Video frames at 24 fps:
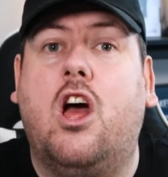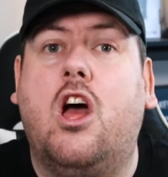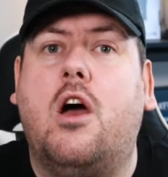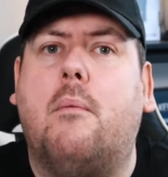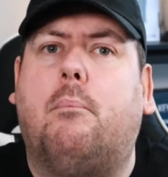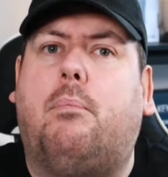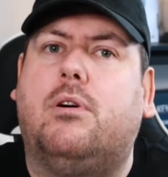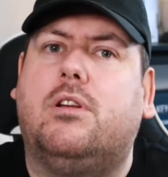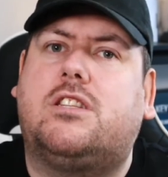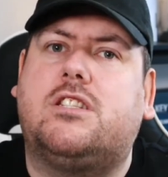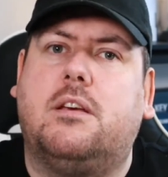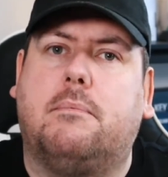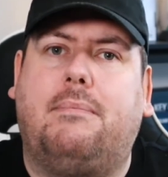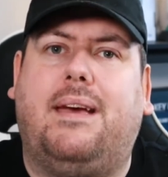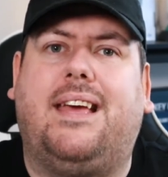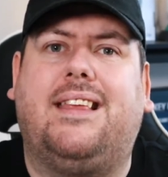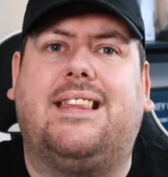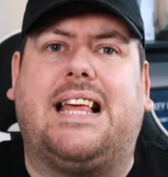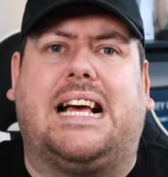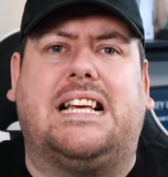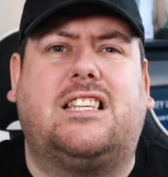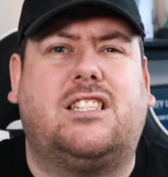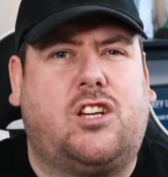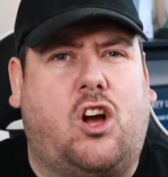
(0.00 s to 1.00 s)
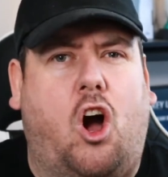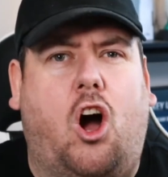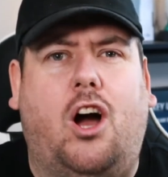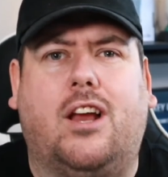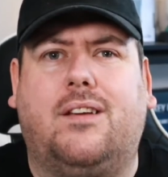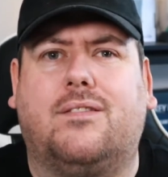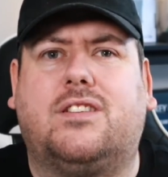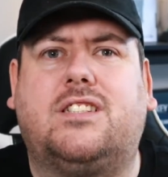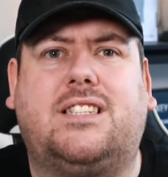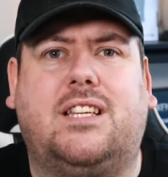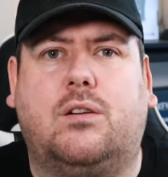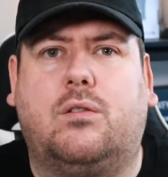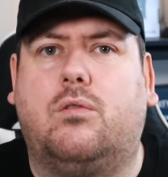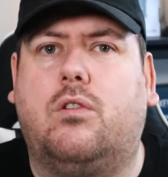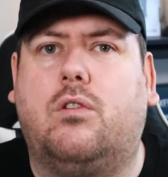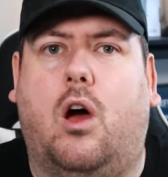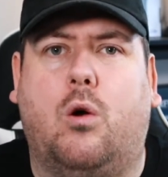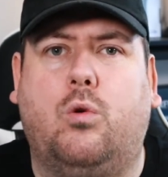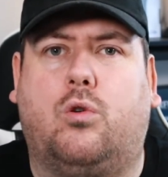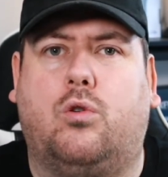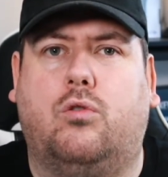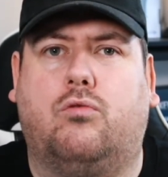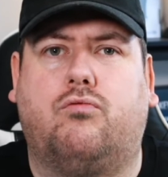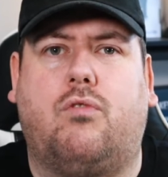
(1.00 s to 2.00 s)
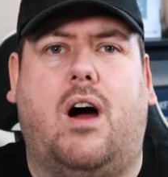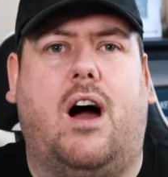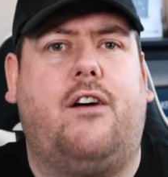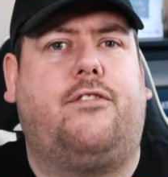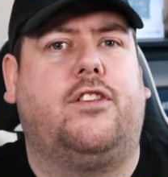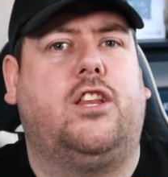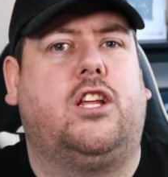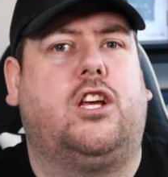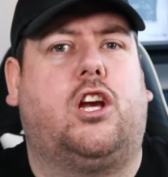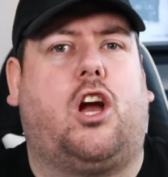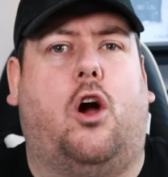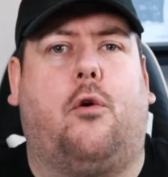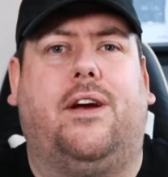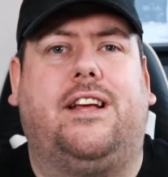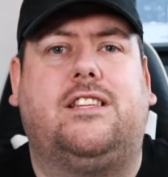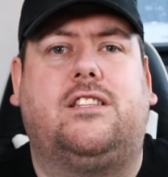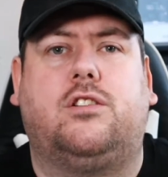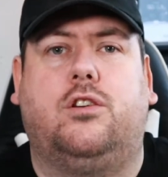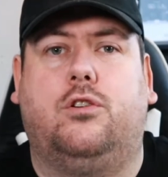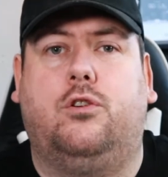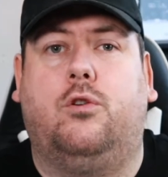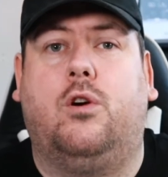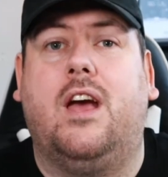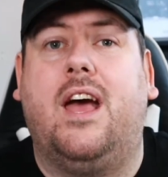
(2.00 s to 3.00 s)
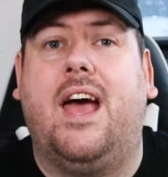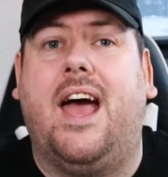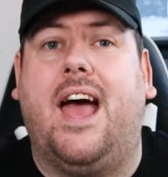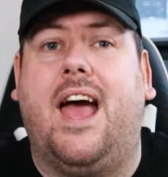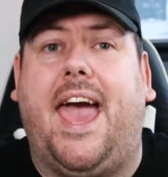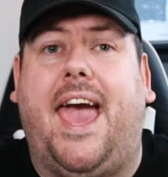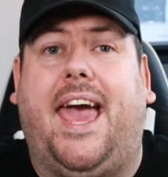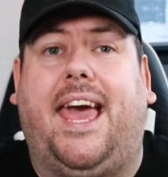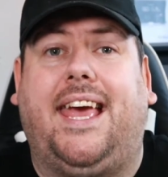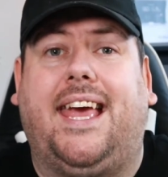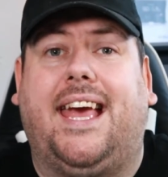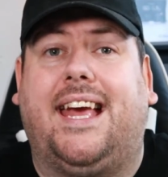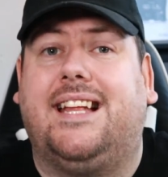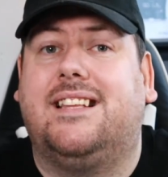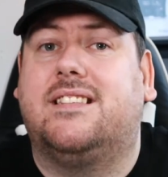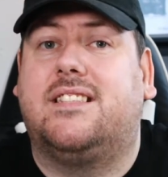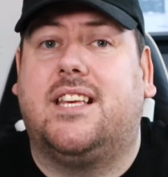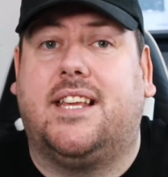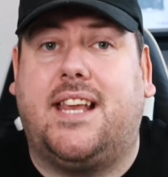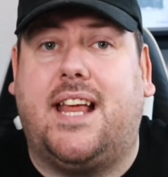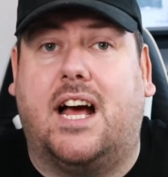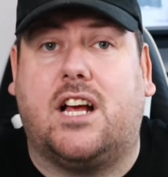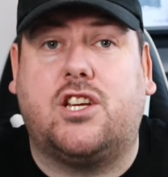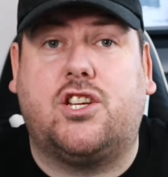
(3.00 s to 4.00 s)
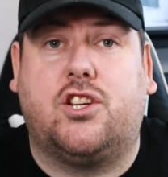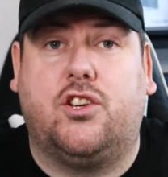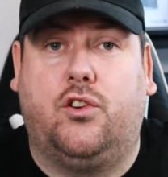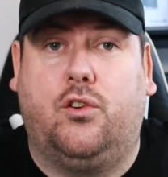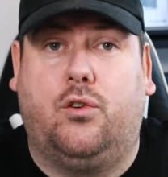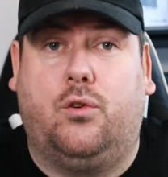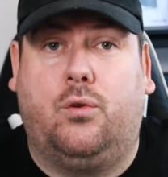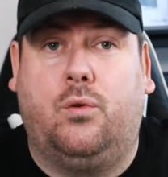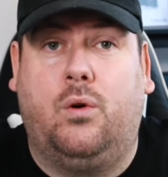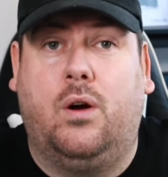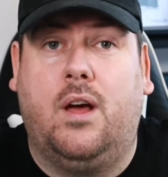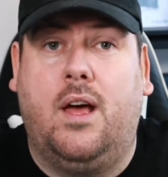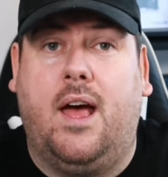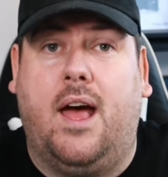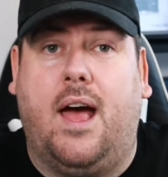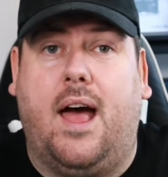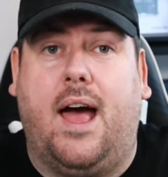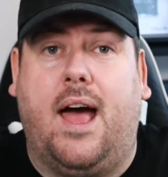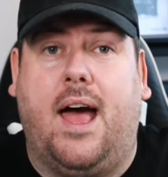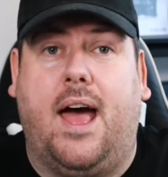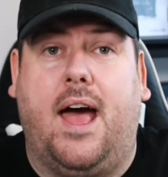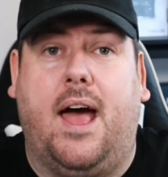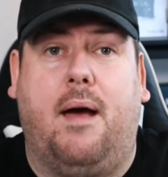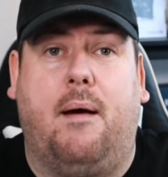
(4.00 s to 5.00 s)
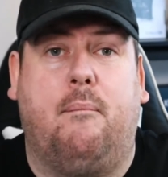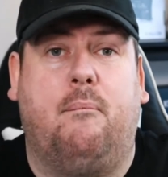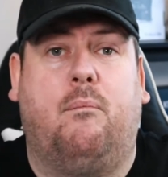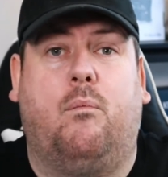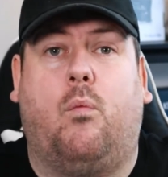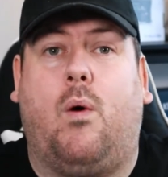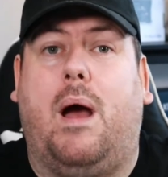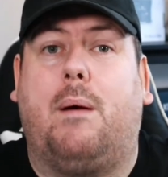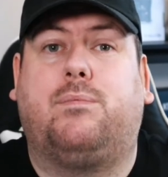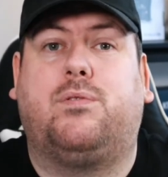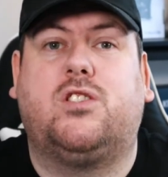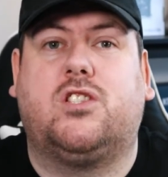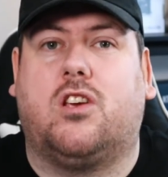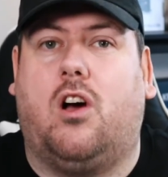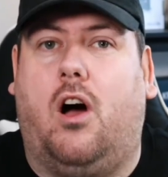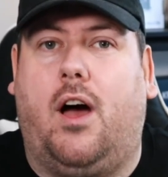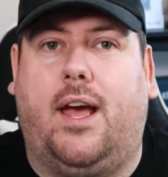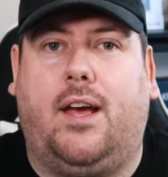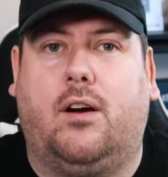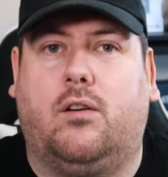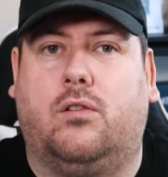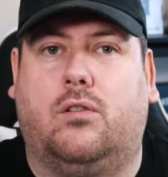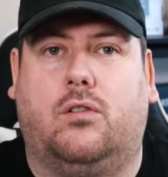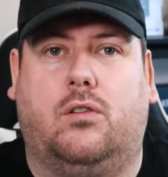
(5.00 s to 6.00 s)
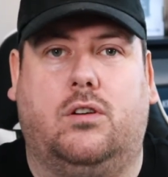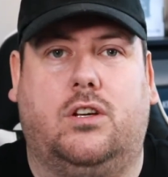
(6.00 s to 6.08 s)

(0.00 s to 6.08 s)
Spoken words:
But to me, that's kind of still local rather than going to a international website or,